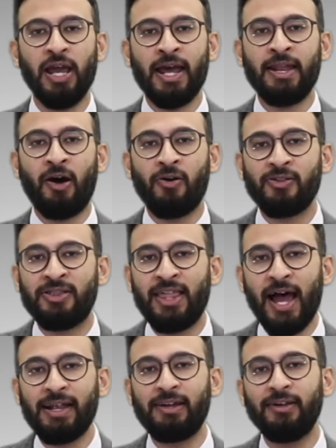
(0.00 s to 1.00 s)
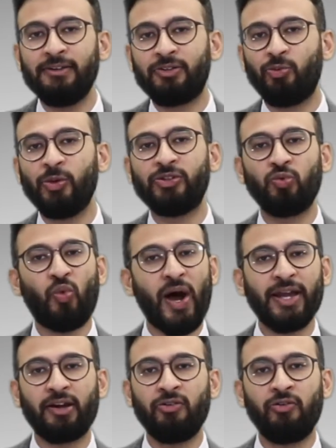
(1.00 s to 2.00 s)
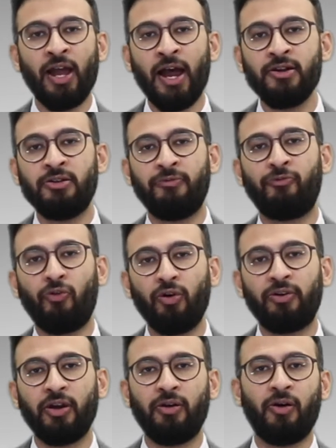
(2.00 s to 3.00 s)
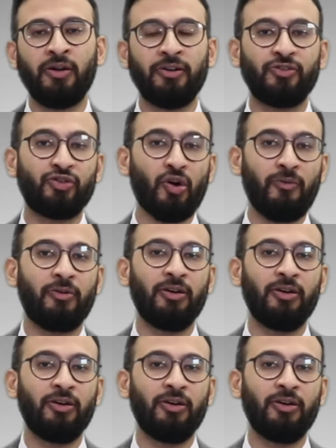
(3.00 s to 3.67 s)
Now, that is the reason why country had defaulted on their sovereign